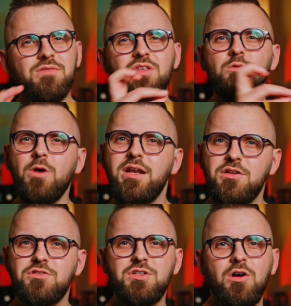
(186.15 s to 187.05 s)
of the red
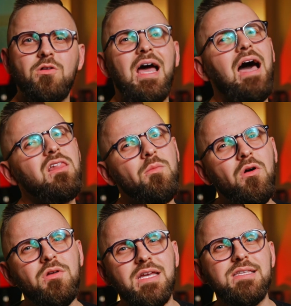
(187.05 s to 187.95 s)
undertone, A La
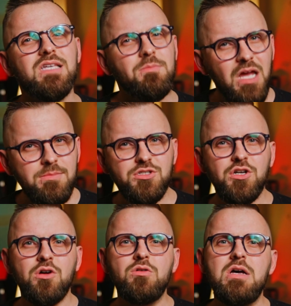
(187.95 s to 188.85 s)
Mode can sometimes
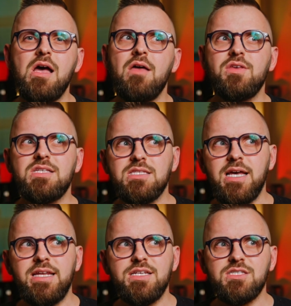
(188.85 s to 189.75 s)
show the
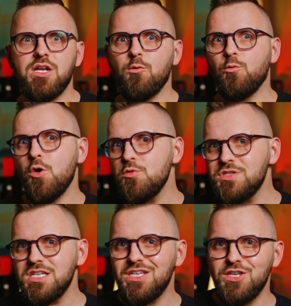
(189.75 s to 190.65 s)
slightest
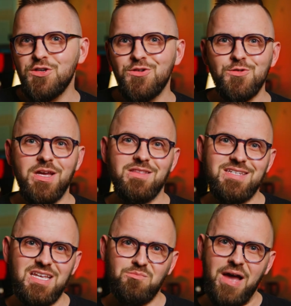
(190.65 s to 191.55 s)
rosy hue in the
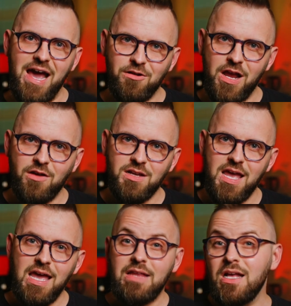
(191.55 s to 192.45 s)
deep background,
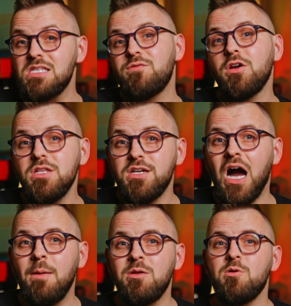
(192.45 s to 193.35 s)
and that's fairly
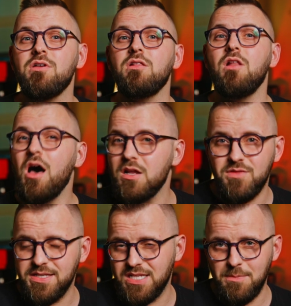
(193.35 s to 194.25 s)
common with a lot of
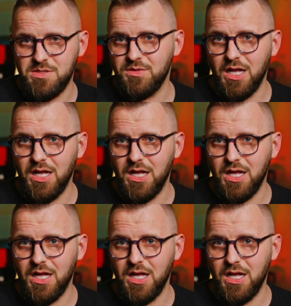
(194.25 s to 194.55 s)
these types of